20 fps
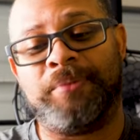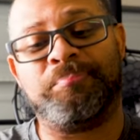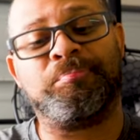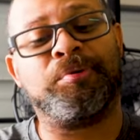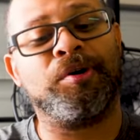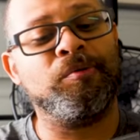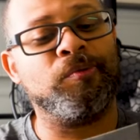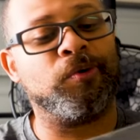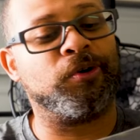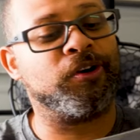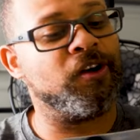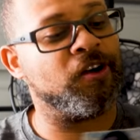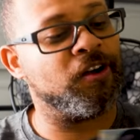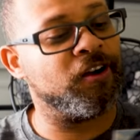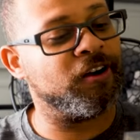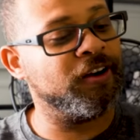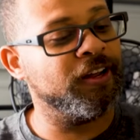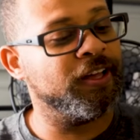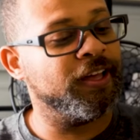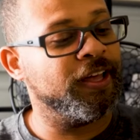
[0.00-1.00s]
a promo
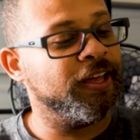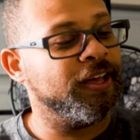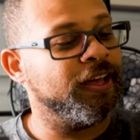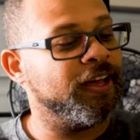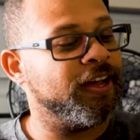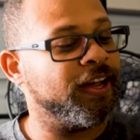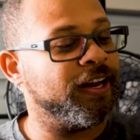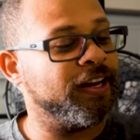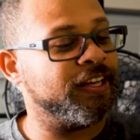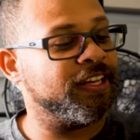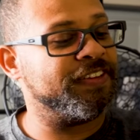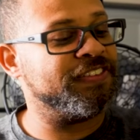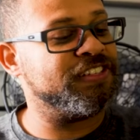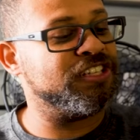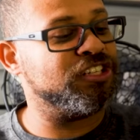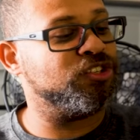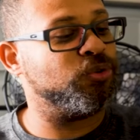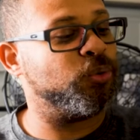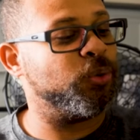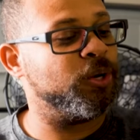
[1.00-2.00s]
card, and it gives
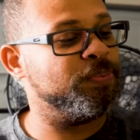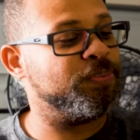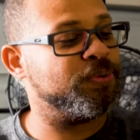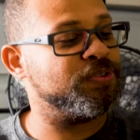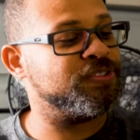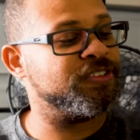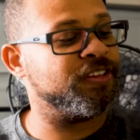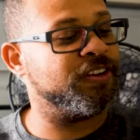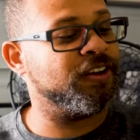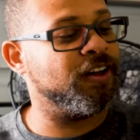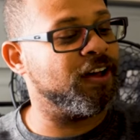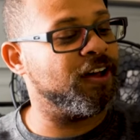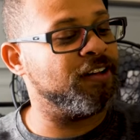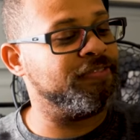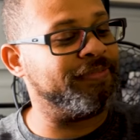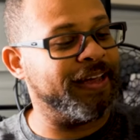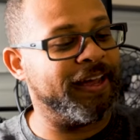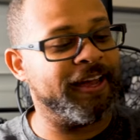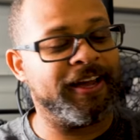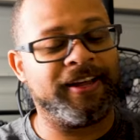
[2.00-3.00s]
you 20%
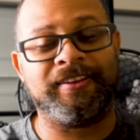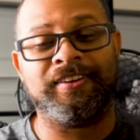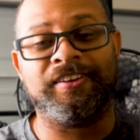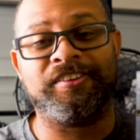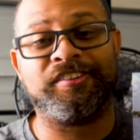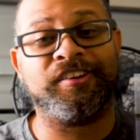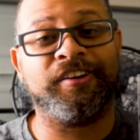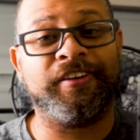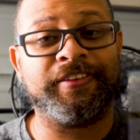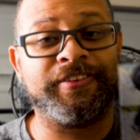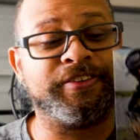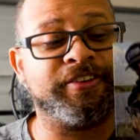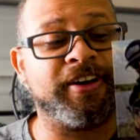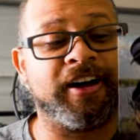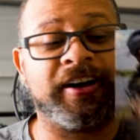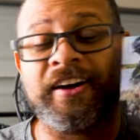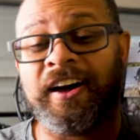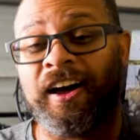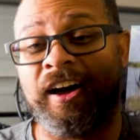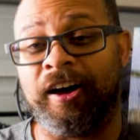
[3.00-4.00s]
off at
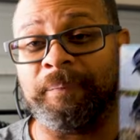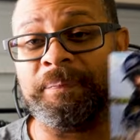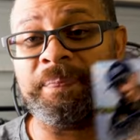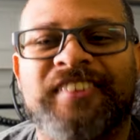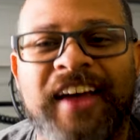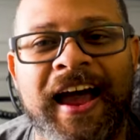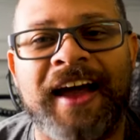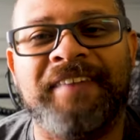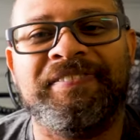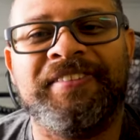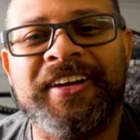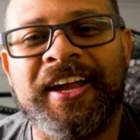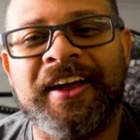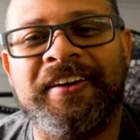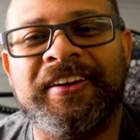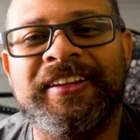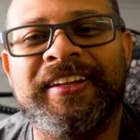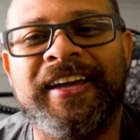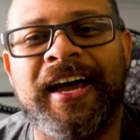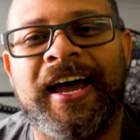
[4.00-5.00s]
lunkerhunter.com. So after
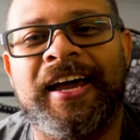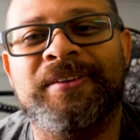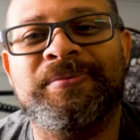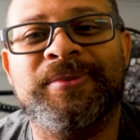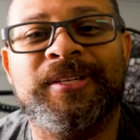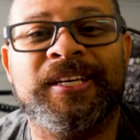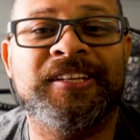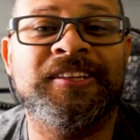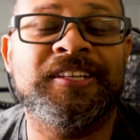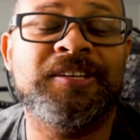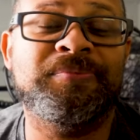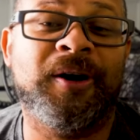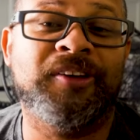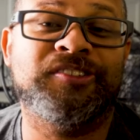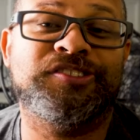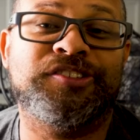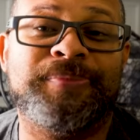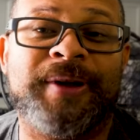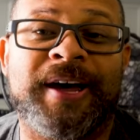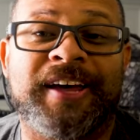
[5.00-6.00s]
counting the items in the
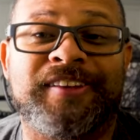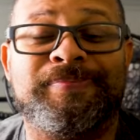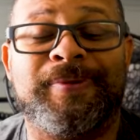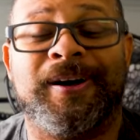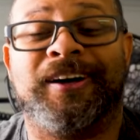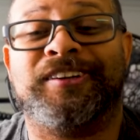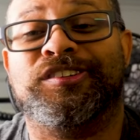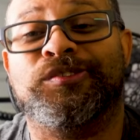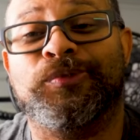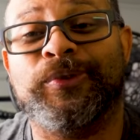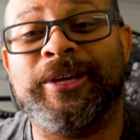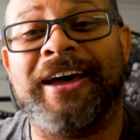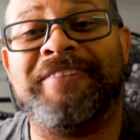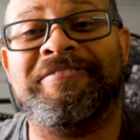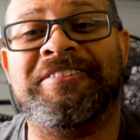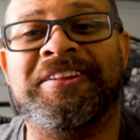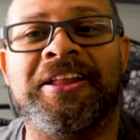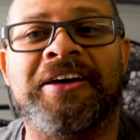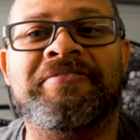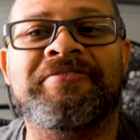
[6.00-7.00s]
Monster Bass box, we
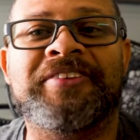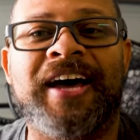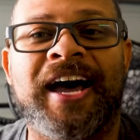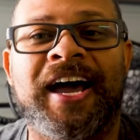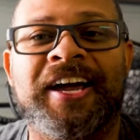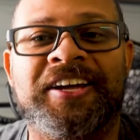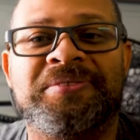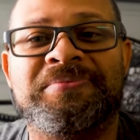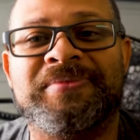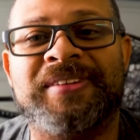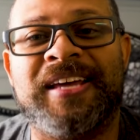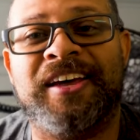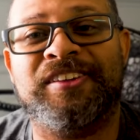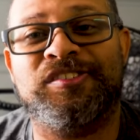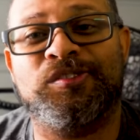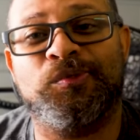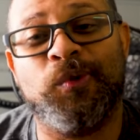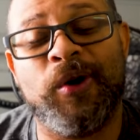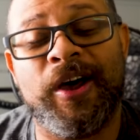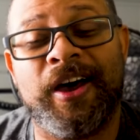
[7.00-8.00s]
have 11 items
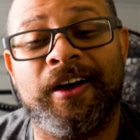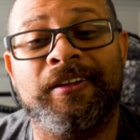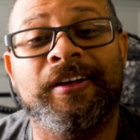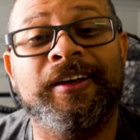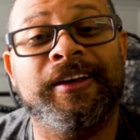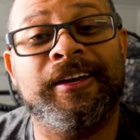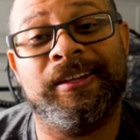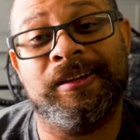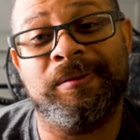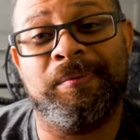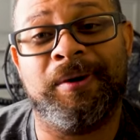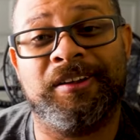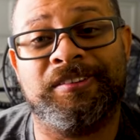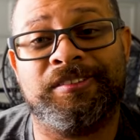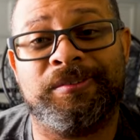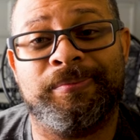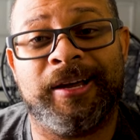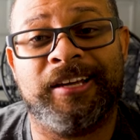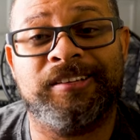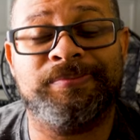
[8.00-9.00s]
as well in the
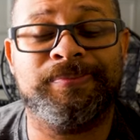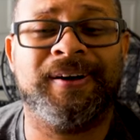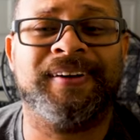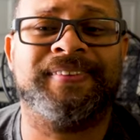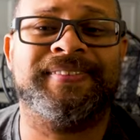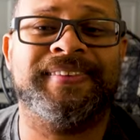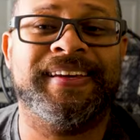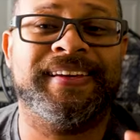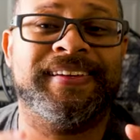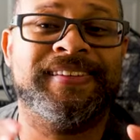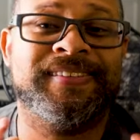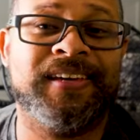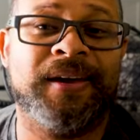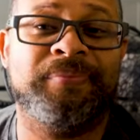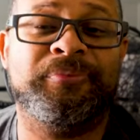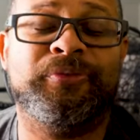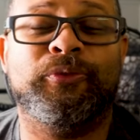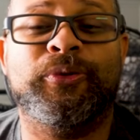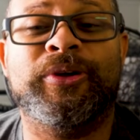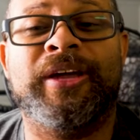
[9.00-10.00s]
Monster Bass box,
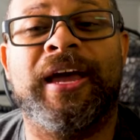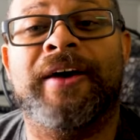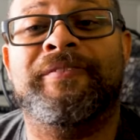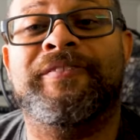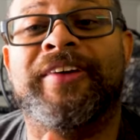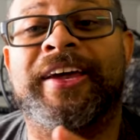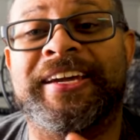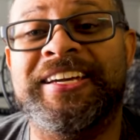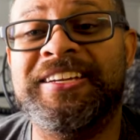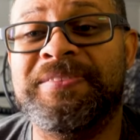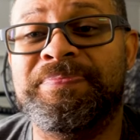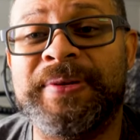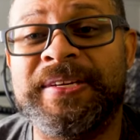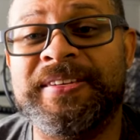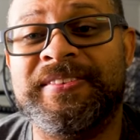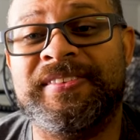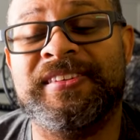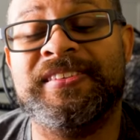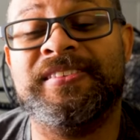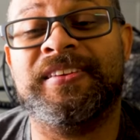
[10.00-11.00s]
except we have 8
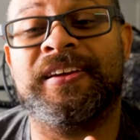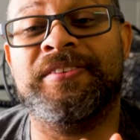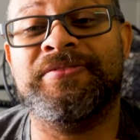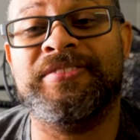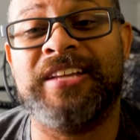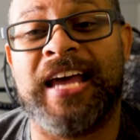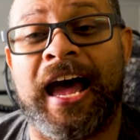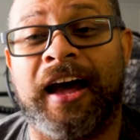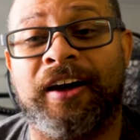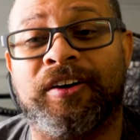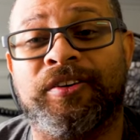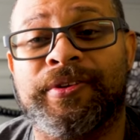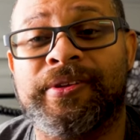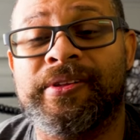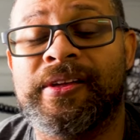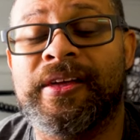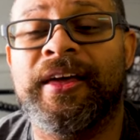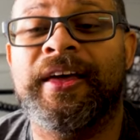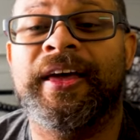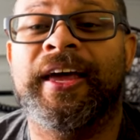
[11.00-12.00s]
pieces of
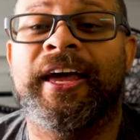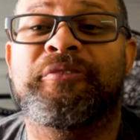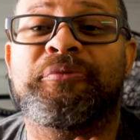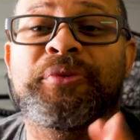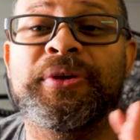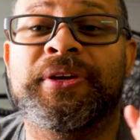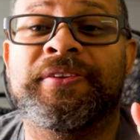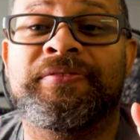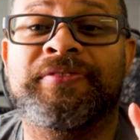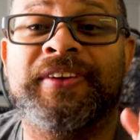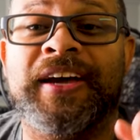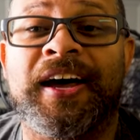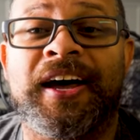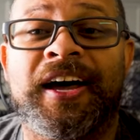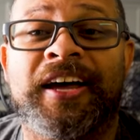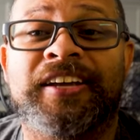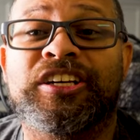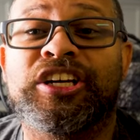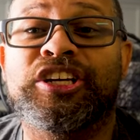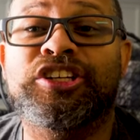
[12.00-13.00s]
tackle, we've
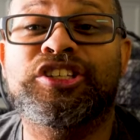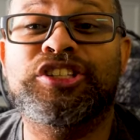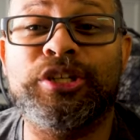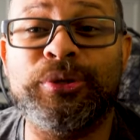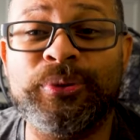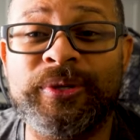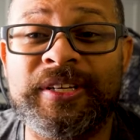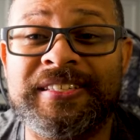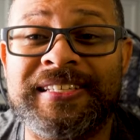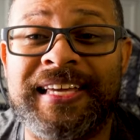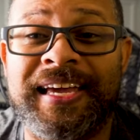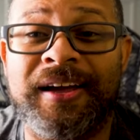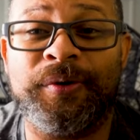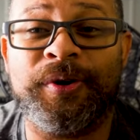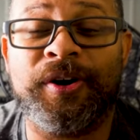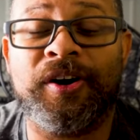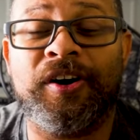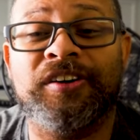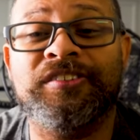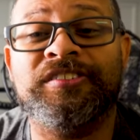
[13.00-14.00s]
got 2
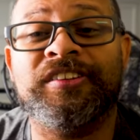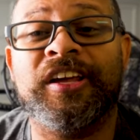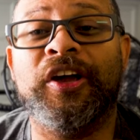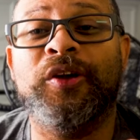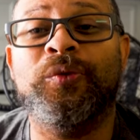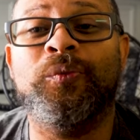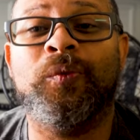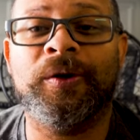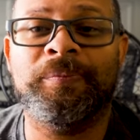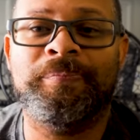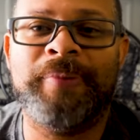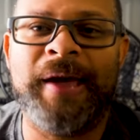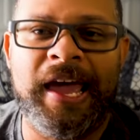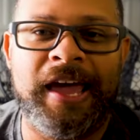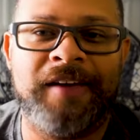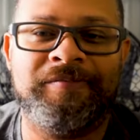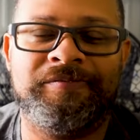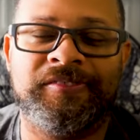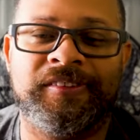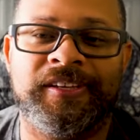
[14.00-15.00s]
discount cards, and 1
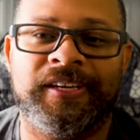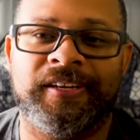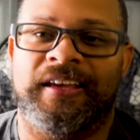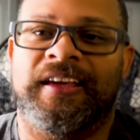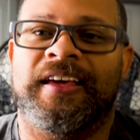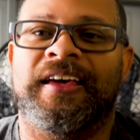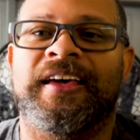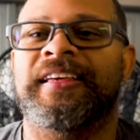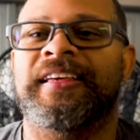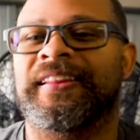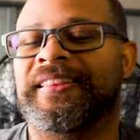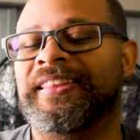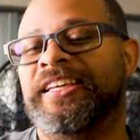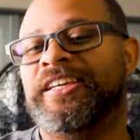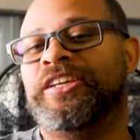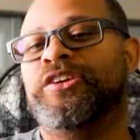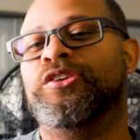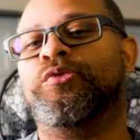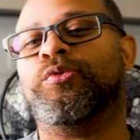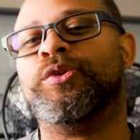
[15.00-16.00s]
pamphlet.
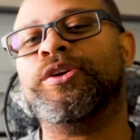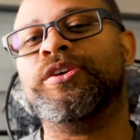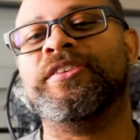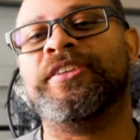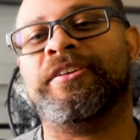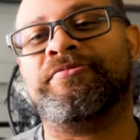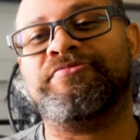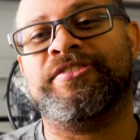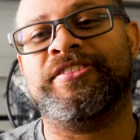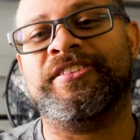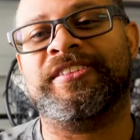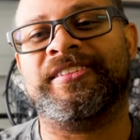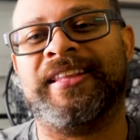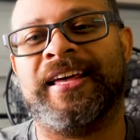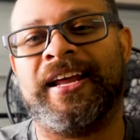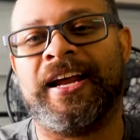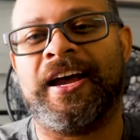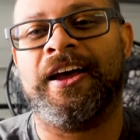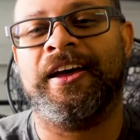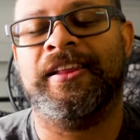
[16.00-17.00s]
The real difference
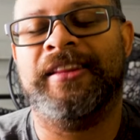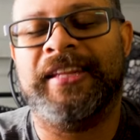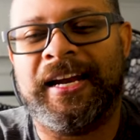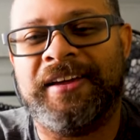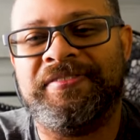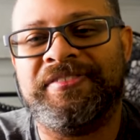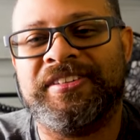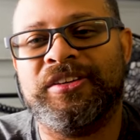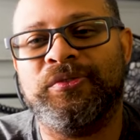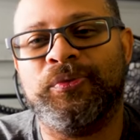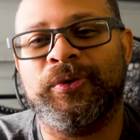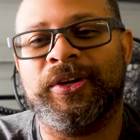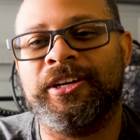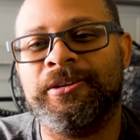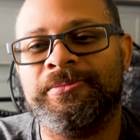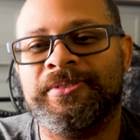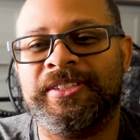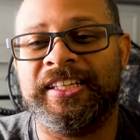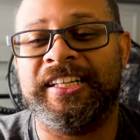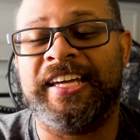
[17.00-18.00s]
that I've seen when it
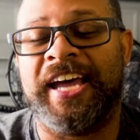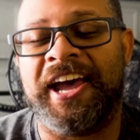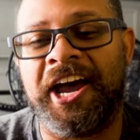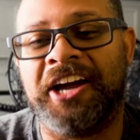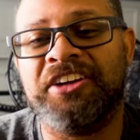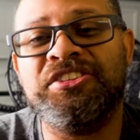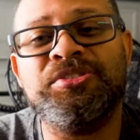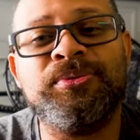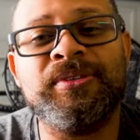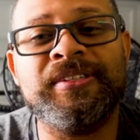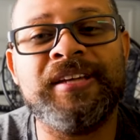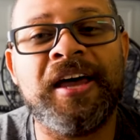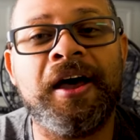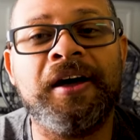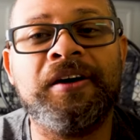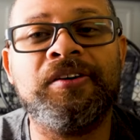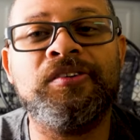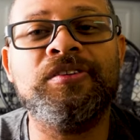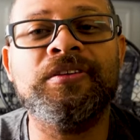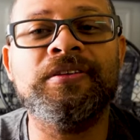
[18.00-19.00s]
comes to the actual
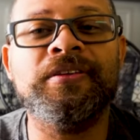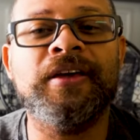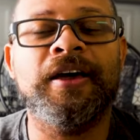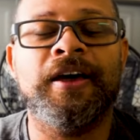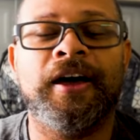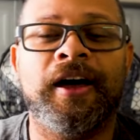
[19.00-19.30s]
tackle,